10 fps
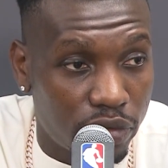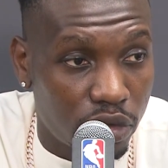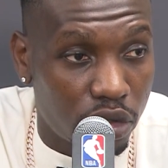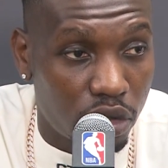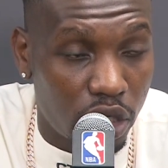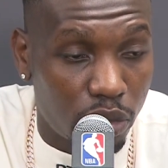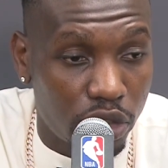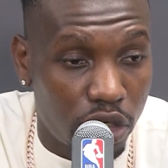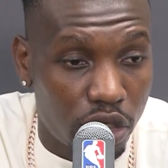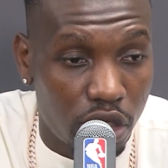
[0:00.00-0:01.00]
You know, like
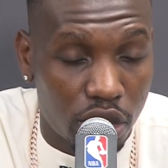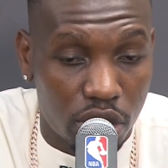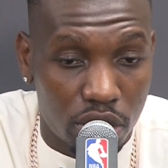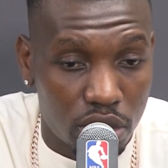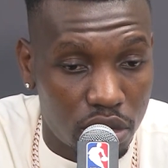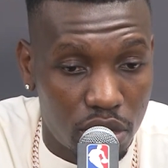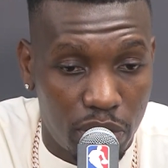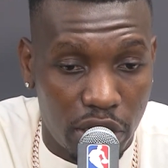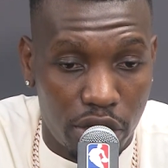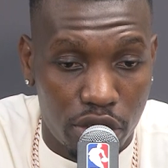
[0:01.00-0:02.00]
when you're young, player,